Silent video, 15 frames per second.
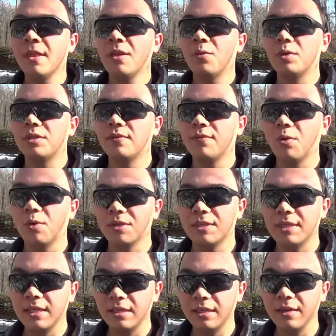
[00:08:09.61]
which of course
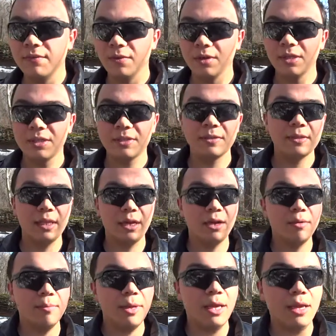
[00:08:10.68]
the difference there
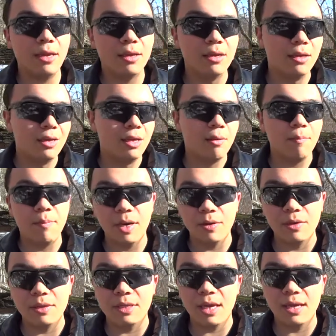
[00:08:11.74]
being
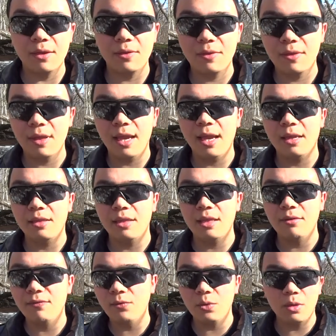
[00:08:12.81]
barrel length and the
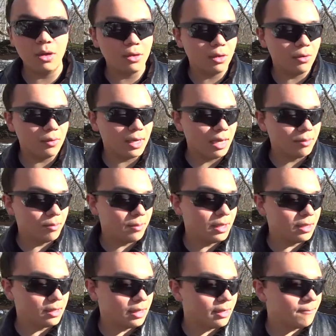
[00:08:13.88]
full auto
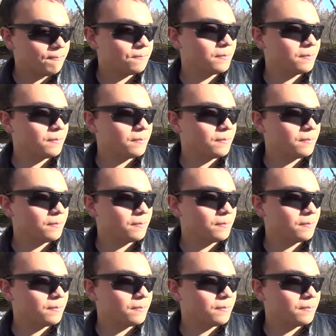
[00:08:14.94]
capability.